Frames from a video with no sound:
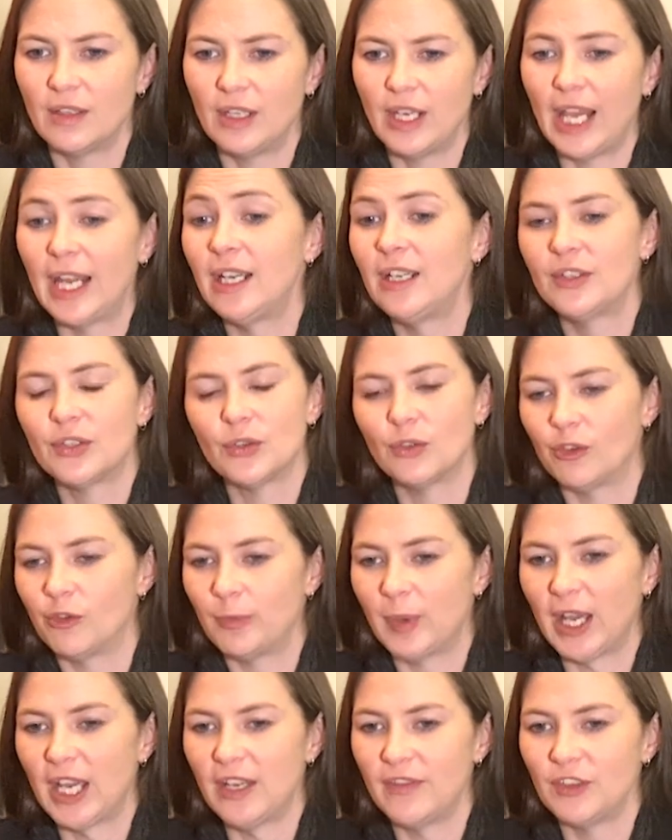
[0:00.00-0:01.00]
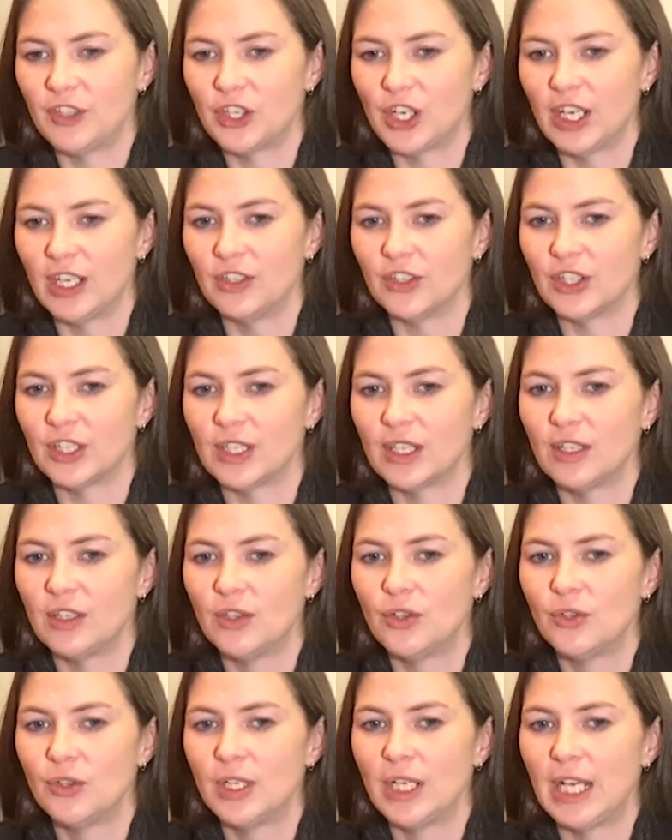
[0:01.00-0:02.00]
any sort of behaviour change is that
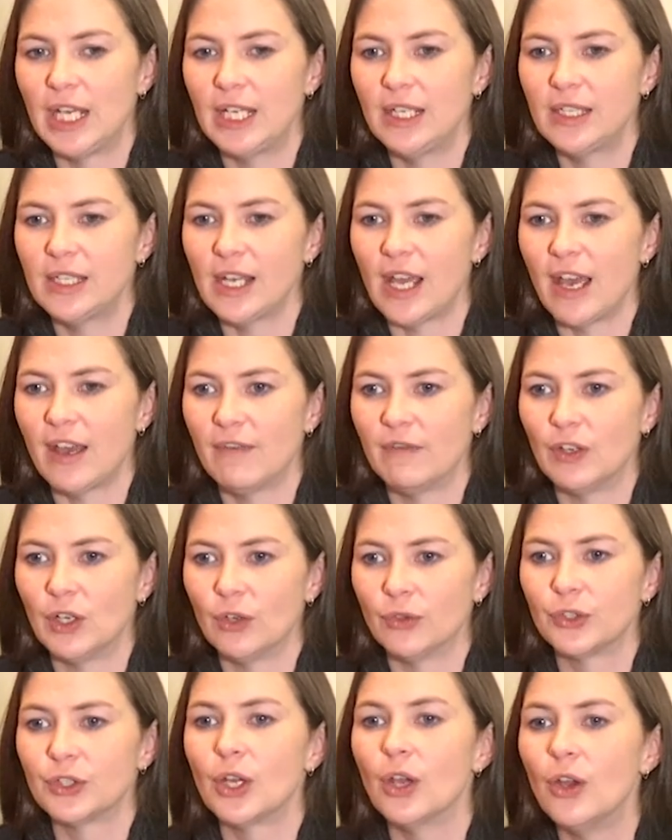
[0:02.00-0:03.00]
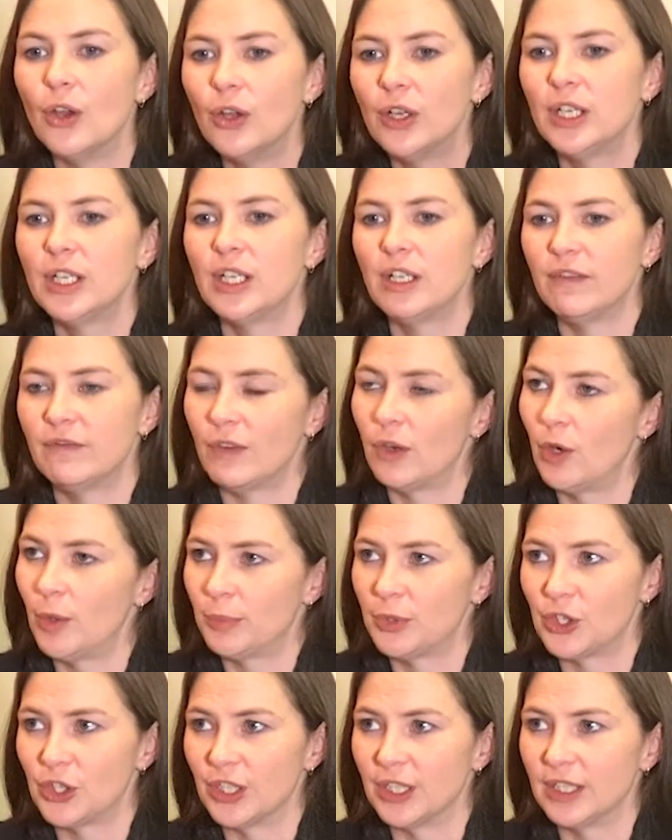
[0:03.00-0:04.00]
you need to have an alternative
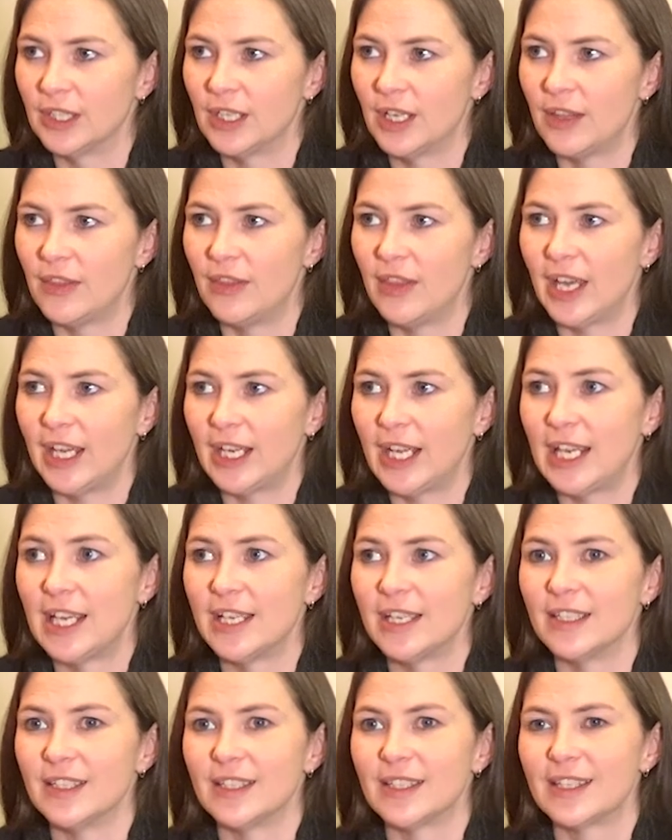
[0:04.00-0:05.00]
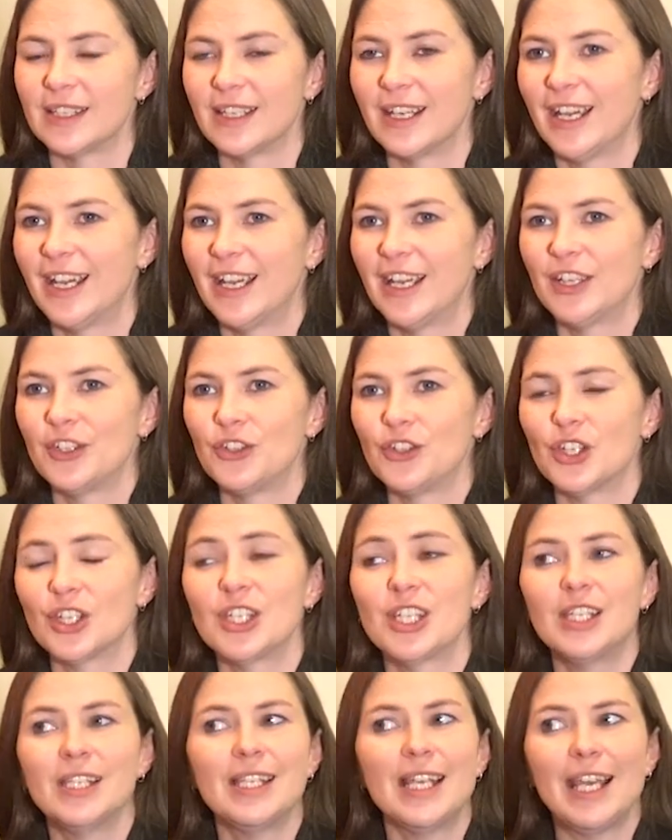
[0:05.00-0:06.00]
option that is
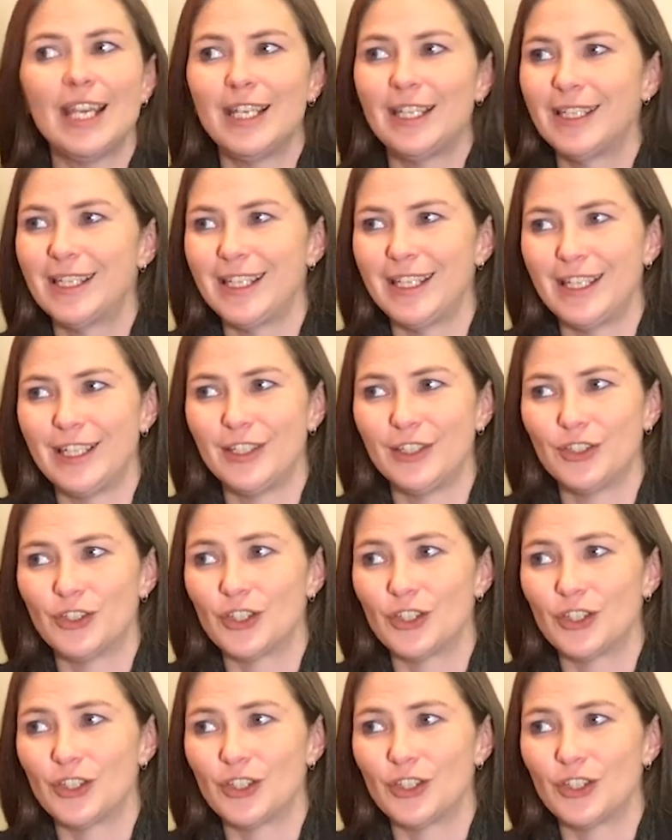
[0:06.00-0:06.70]
just as easy,